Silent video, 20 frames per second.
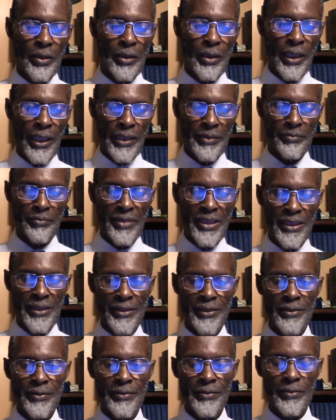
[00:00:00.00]
and me.
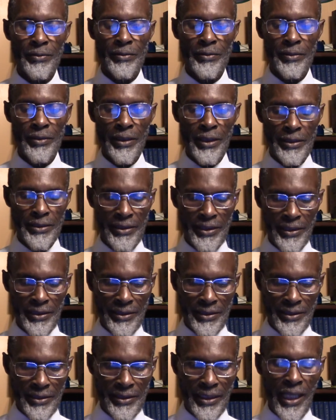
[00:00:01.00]
That's
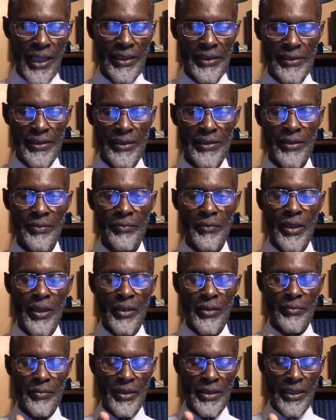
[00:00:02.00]
exactly the,
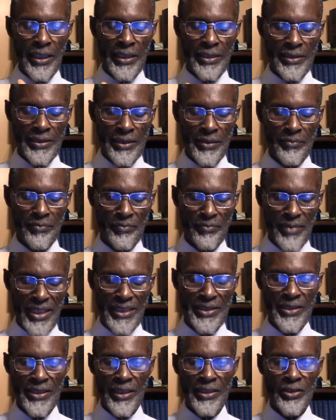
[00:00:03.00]
because it's a
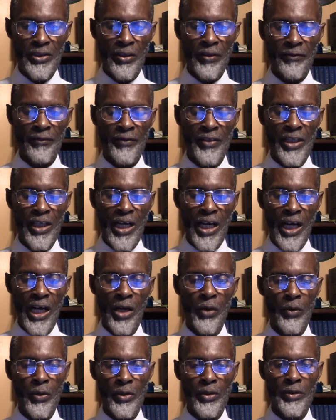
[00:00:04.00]
message of the
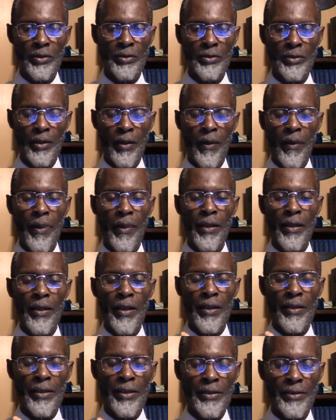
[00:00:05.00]
hour.
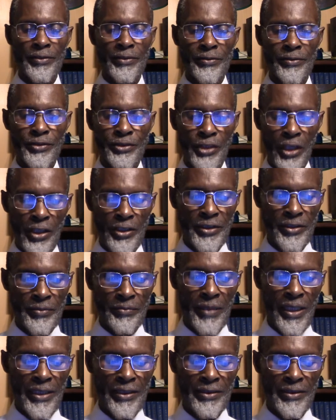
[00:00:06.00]
The
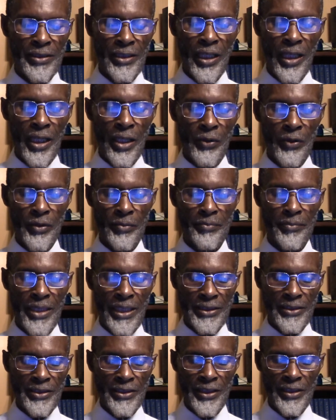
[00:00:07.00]
judgment hour
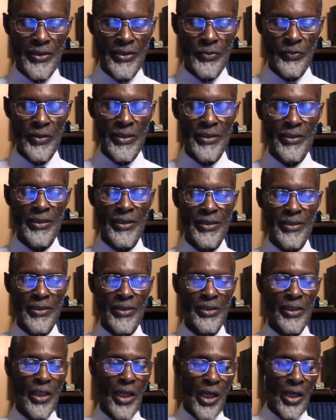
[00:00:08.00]
message, which is
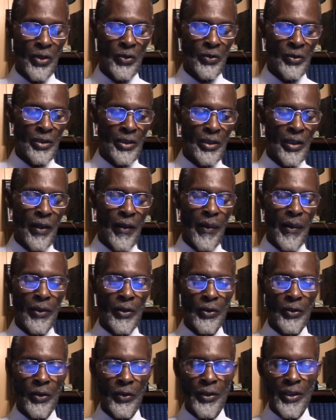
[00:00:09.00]
now
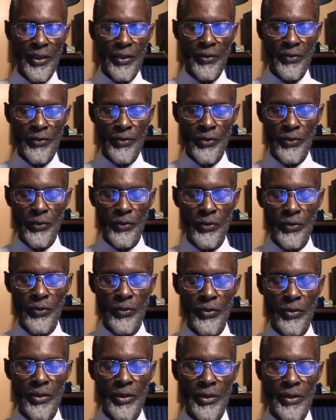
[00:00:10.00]
going
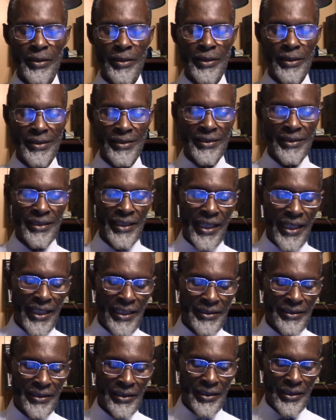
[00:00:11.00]
through the
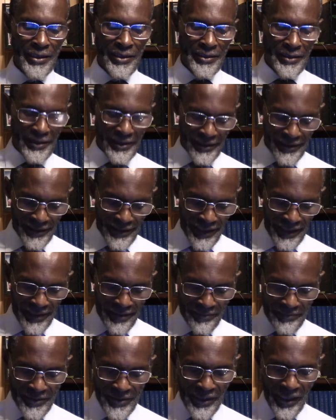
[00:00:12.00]
dead
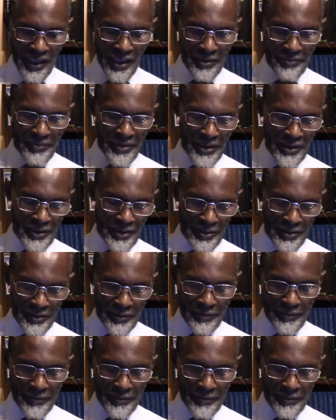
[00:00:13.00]
names are being